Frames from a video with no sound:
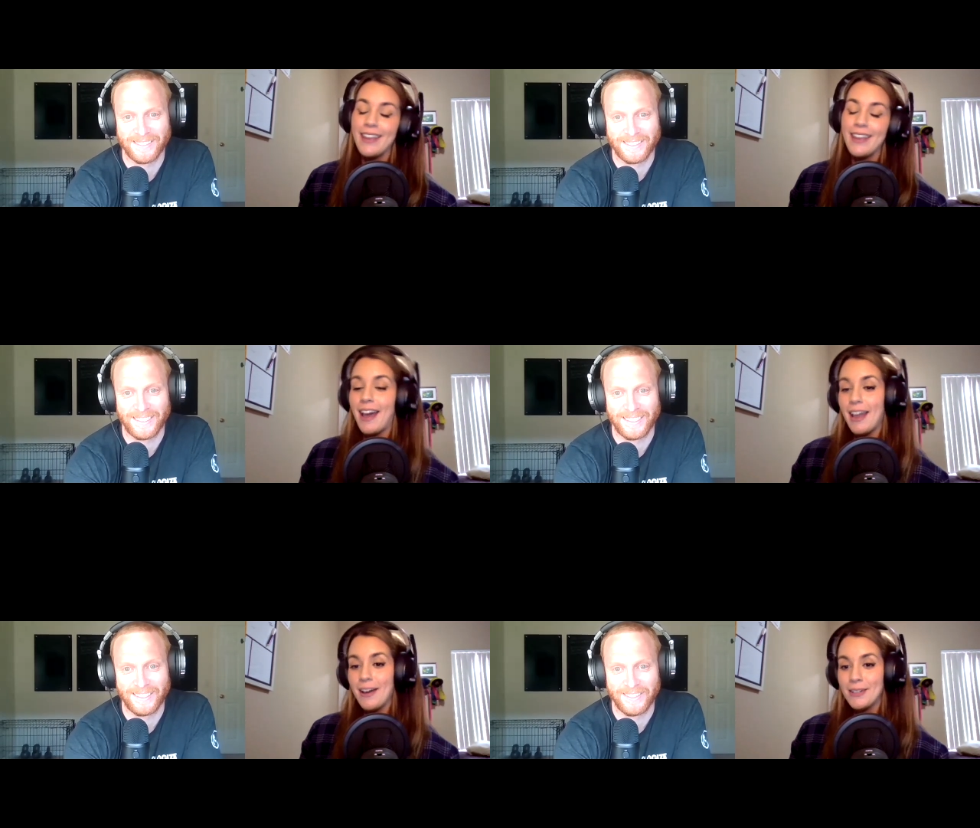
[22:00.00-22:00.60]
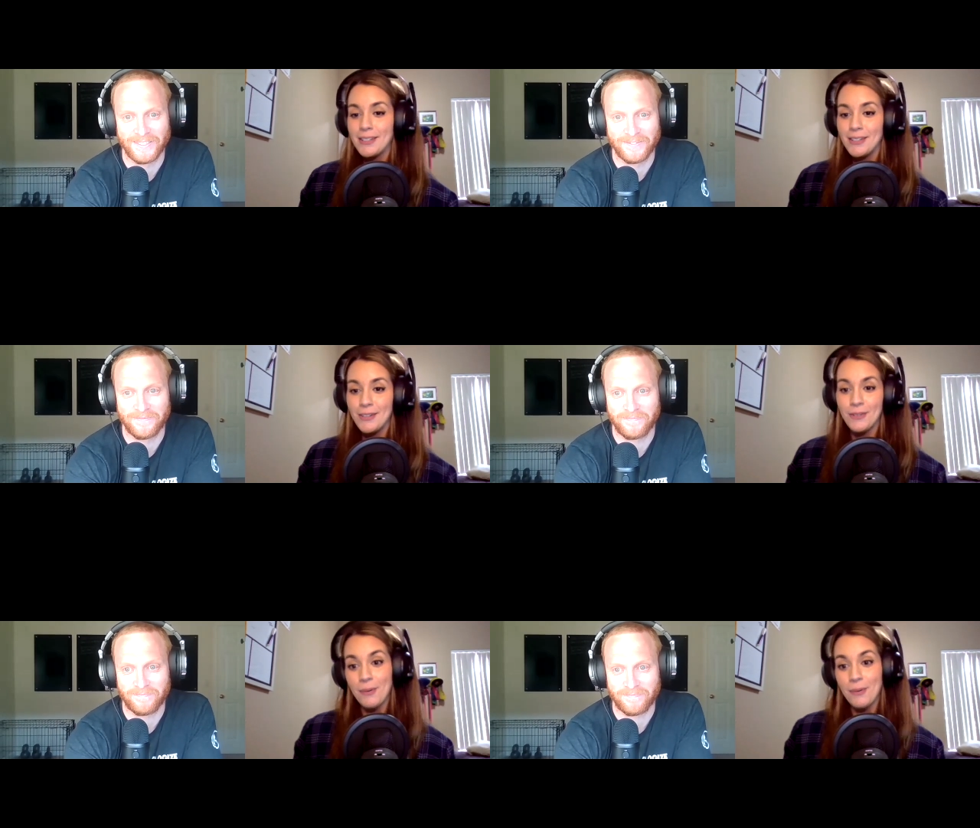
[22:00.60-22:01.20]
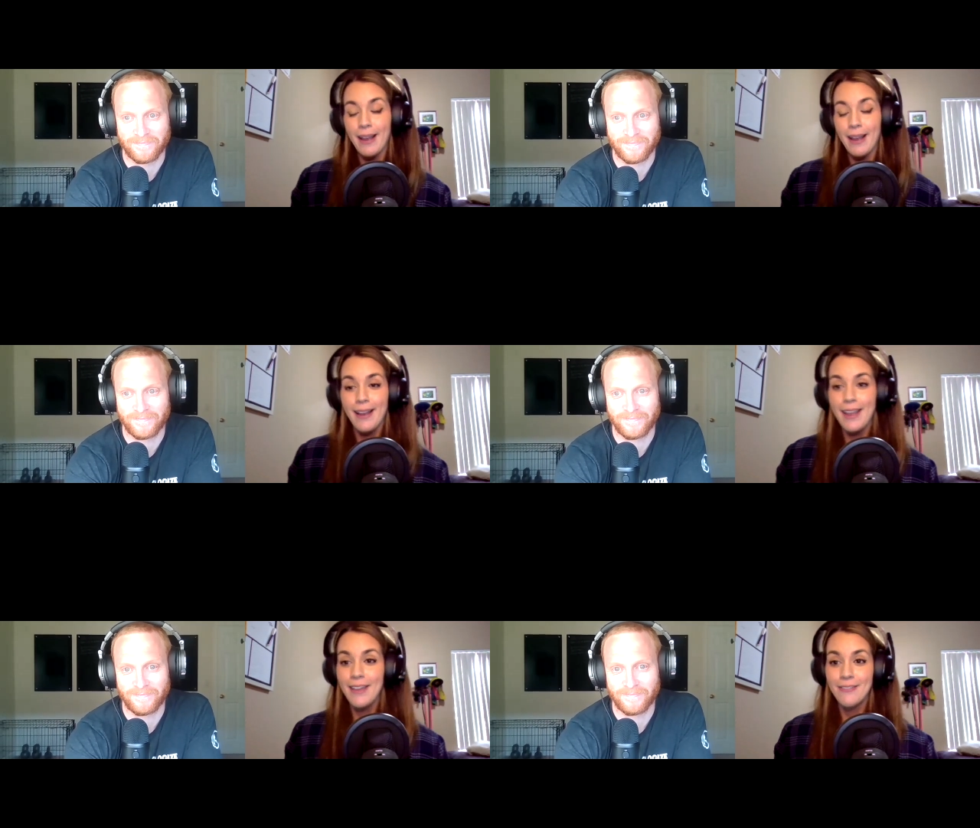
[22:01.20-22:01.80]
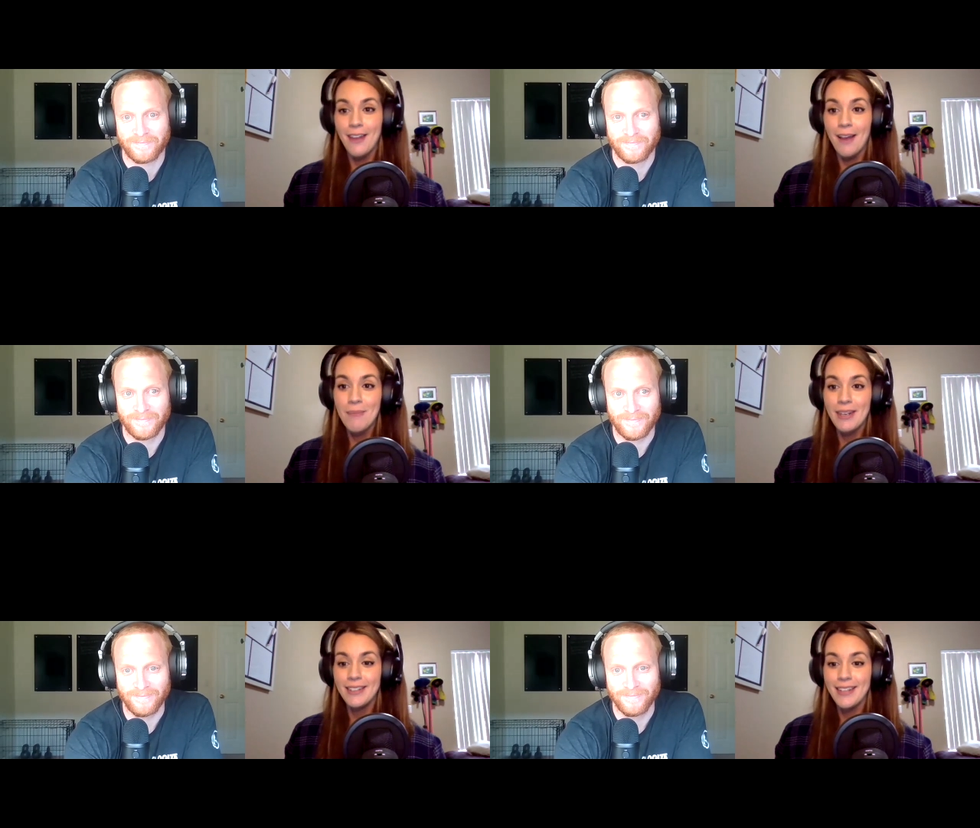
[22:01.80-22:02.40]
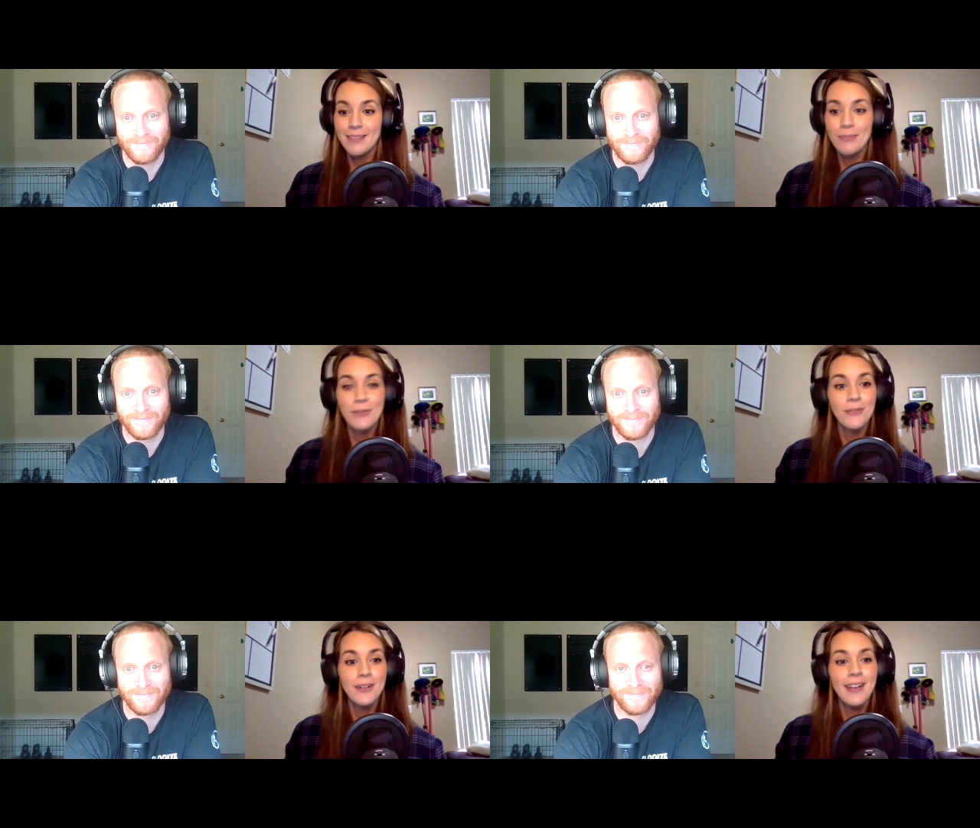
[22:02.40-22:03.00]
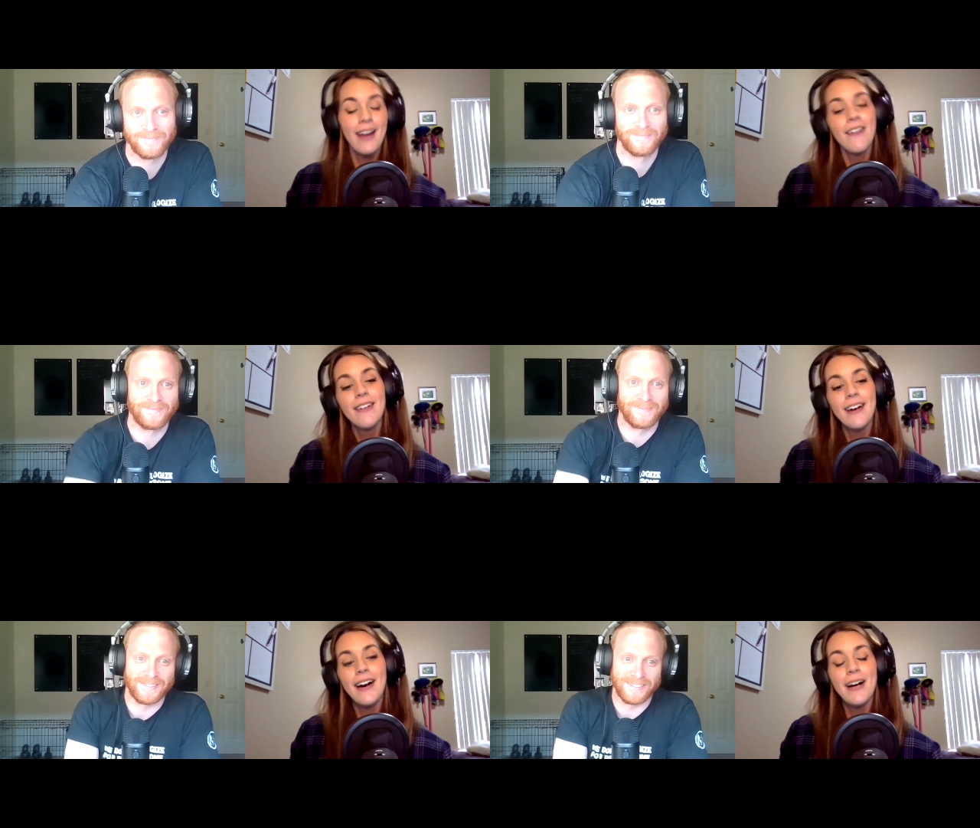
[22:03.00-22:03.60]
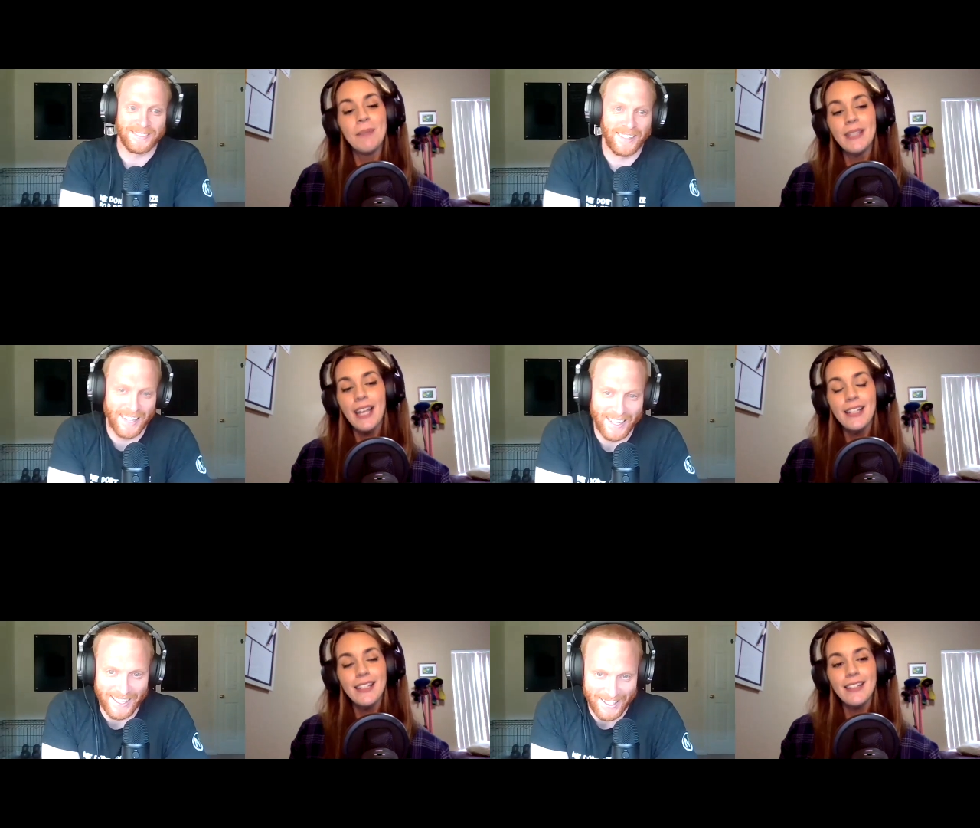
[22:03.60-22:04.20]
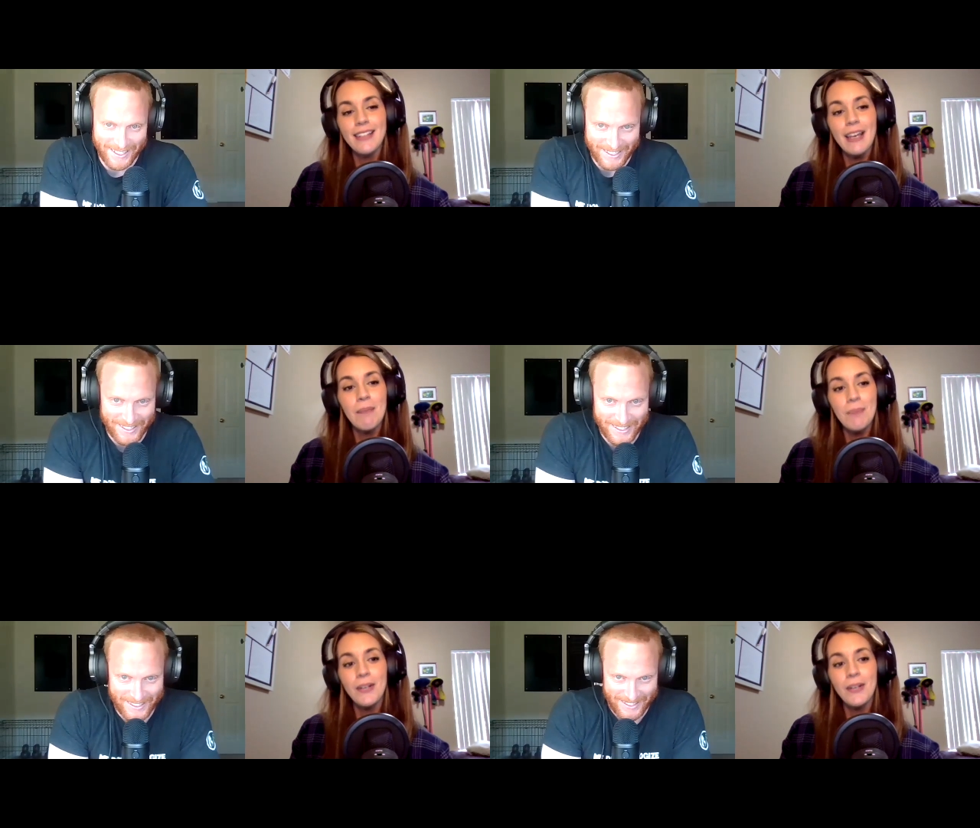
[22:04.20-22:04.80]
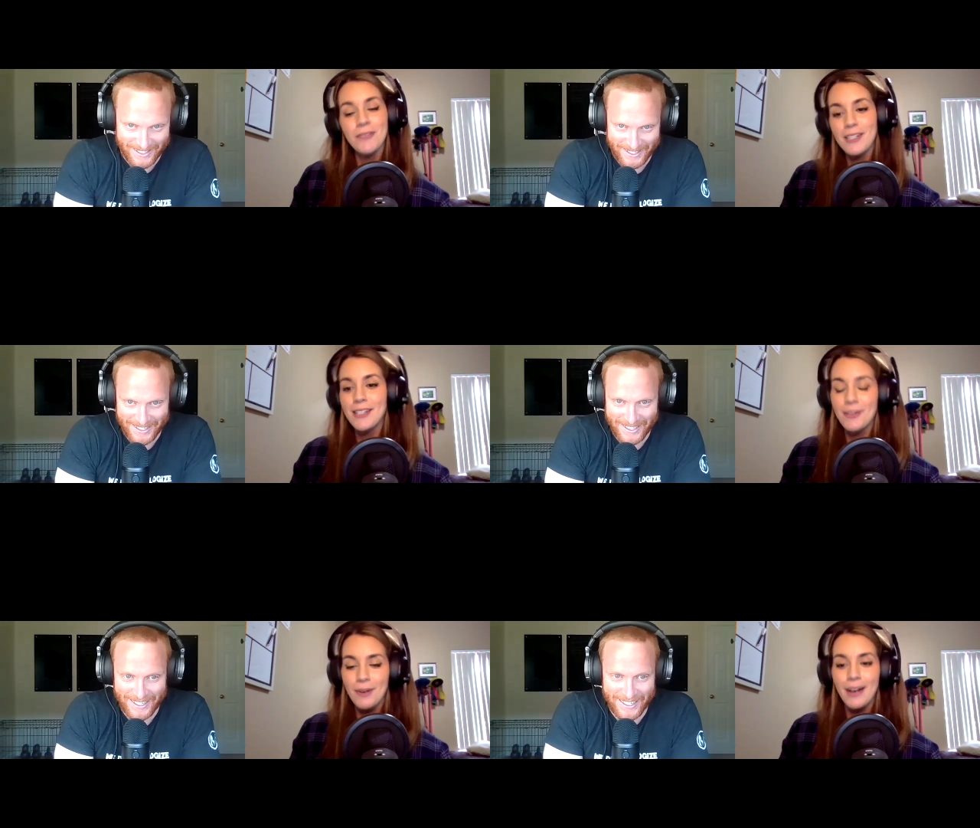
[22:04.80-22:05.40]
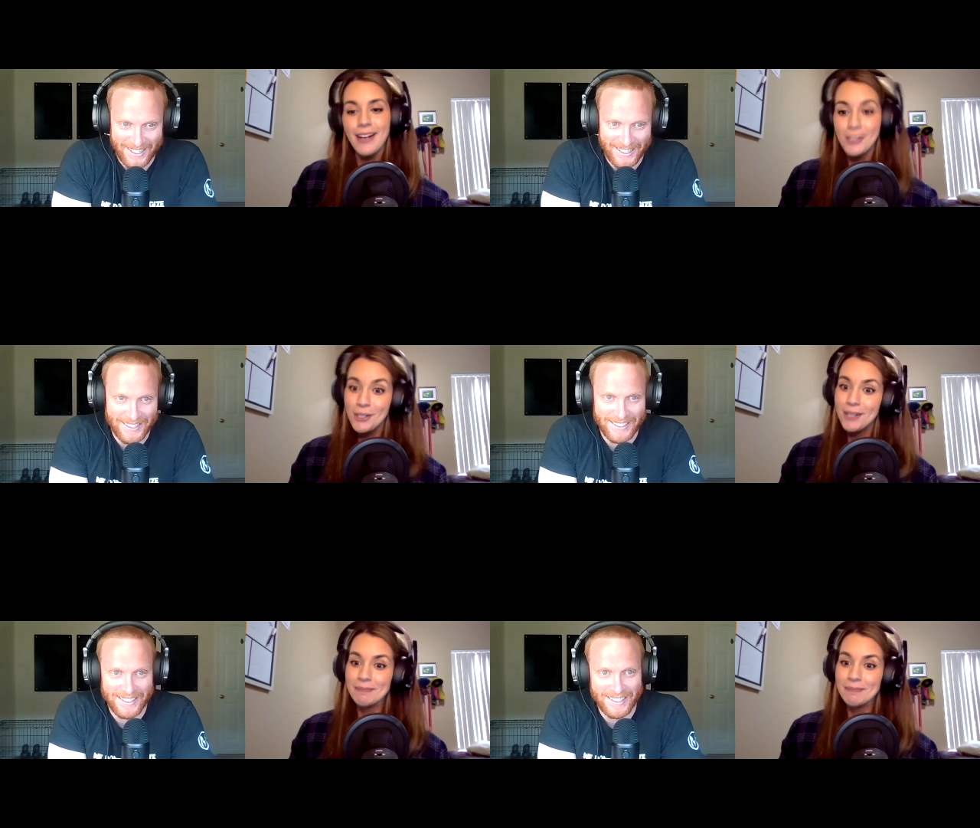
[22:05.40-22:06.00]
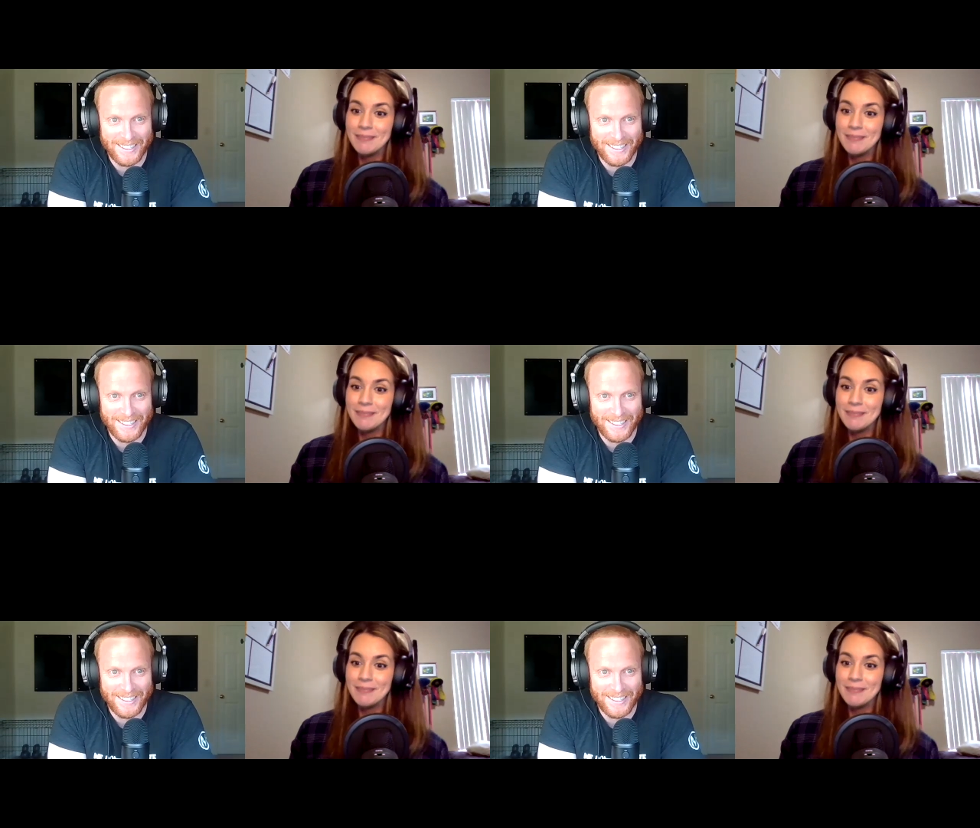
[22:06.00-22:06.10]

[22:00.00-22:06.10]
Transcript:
Speaker 1: yeah, I honestly don't know why I have not meditated before now. Um, but that's a, a bigger reason why I should.